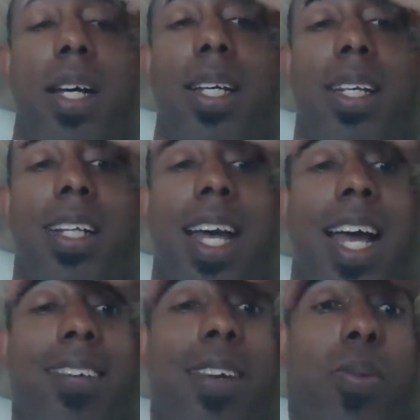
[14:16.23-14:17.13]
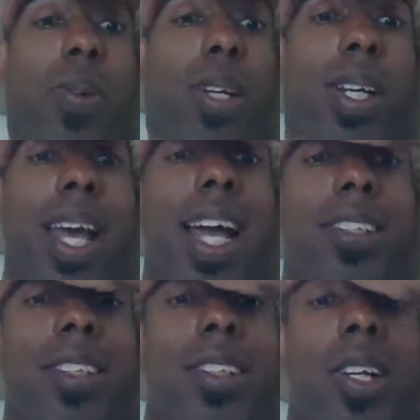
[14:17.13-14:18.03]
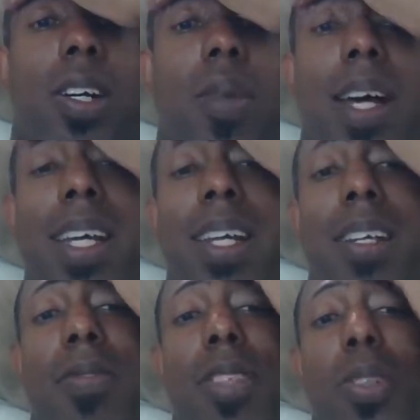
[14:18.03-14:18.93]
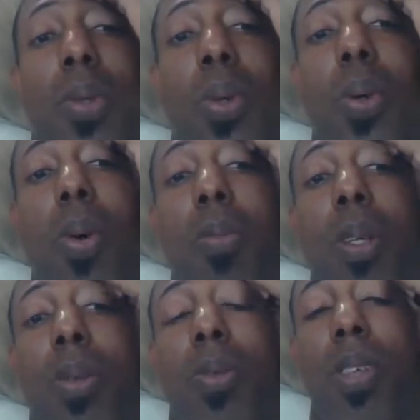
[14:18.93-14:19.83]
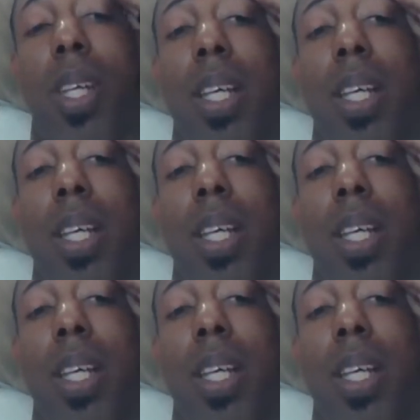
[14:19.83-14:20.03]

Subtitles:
in class I wanted to actually talk about individual hormones.